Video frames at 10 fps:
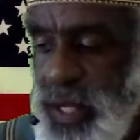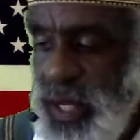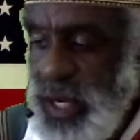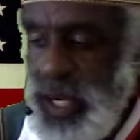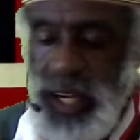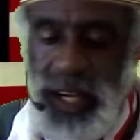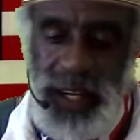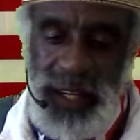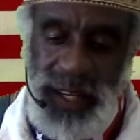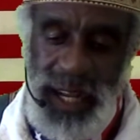
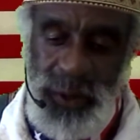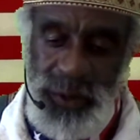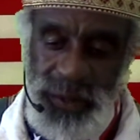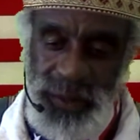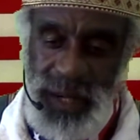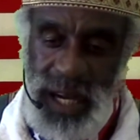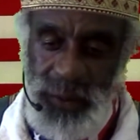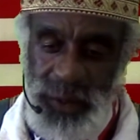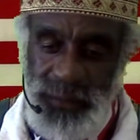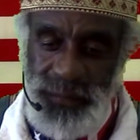
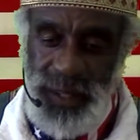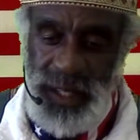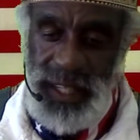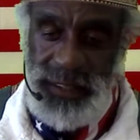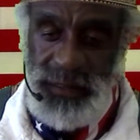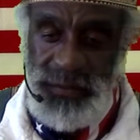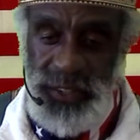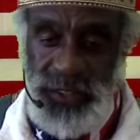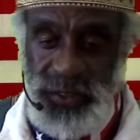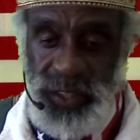Our elected
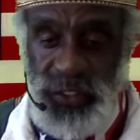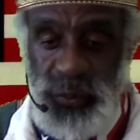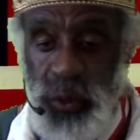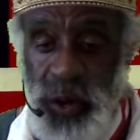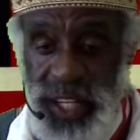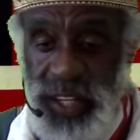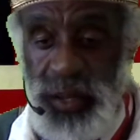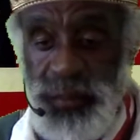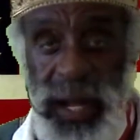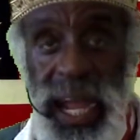officials are sworn in on
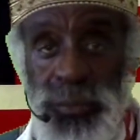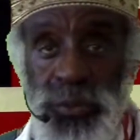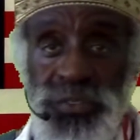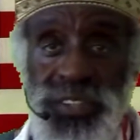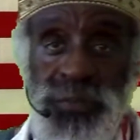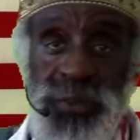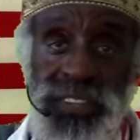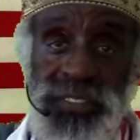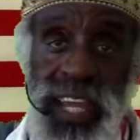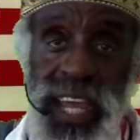Bibles, and they raise their
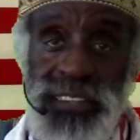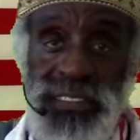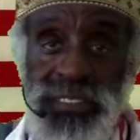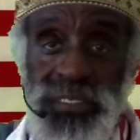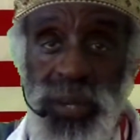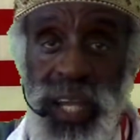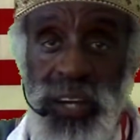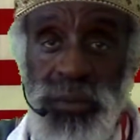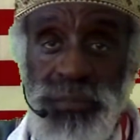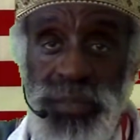hand and say, "So help
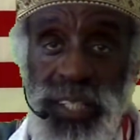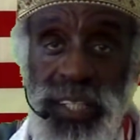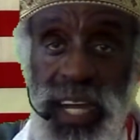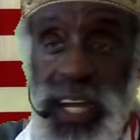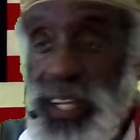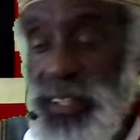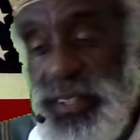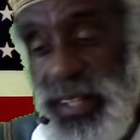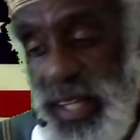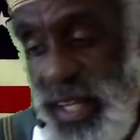me God."
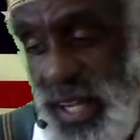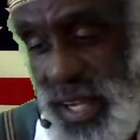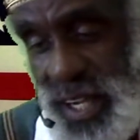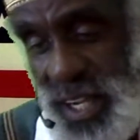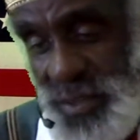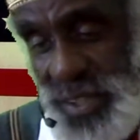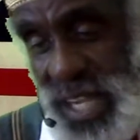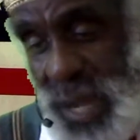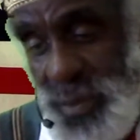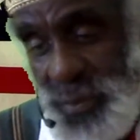Every time
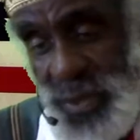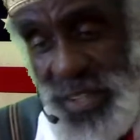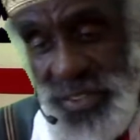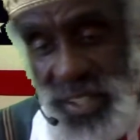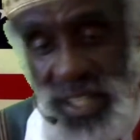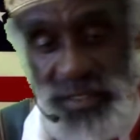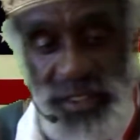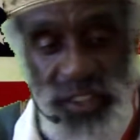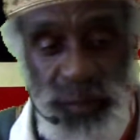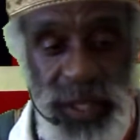a president ends their
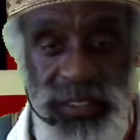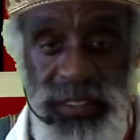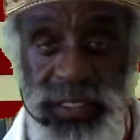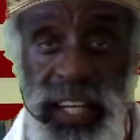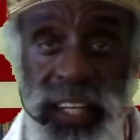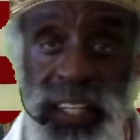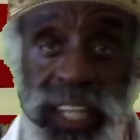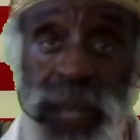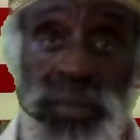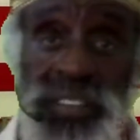speech, they say, "God
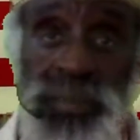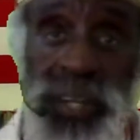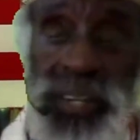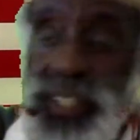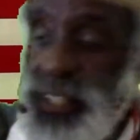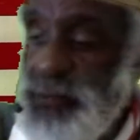bless America."